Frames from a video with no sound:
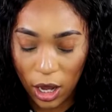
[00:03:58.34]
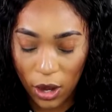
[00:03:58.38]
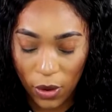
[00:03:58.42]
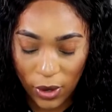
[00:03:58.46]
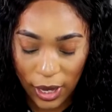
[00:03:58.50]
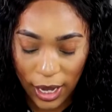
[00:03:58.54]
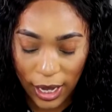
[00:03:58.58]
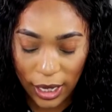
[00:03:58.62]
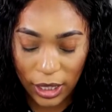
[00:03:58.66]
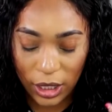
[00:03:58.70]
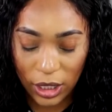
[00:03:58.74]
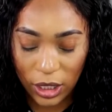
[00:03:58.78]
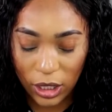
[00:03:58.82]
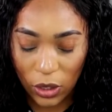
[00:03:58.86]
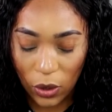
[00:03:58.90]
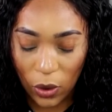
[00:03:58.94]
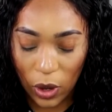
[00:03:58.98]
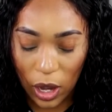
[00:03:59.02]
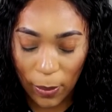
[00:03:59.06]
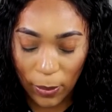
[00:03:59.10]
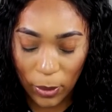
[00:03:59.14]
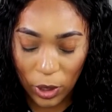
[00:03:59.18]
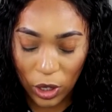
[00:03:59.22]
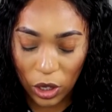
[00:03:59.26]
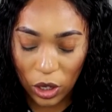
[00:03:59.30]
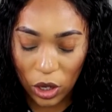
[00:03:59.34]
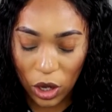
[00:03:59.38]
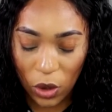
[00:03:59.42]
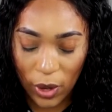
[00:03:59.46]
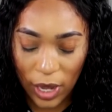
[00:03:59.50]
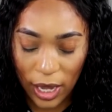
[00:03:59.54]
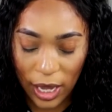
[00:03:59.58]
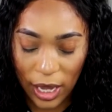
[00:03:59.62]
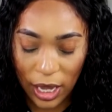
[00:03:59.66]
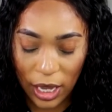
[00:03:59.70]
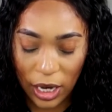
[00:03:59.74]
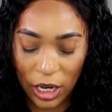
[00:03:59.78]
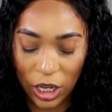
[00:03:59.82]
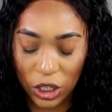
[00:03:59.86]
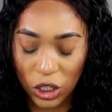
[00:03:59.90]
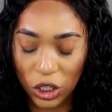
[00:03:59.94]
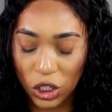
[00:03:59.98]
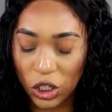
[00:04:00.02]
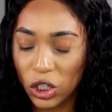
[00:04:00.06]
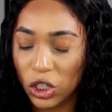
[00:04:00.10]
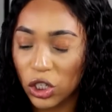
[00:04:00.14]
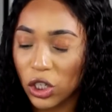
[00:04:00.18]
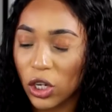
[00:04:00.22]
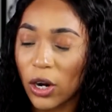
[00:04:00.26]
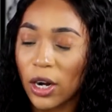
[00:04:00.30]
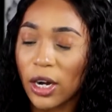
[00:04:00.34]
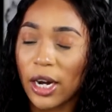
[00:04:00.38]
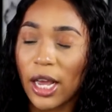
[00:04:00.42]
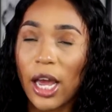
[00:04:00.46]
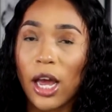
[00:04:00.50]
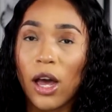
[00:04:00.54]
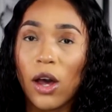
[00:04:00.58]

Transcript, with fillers: Okay, so I'm gonna go ahead and start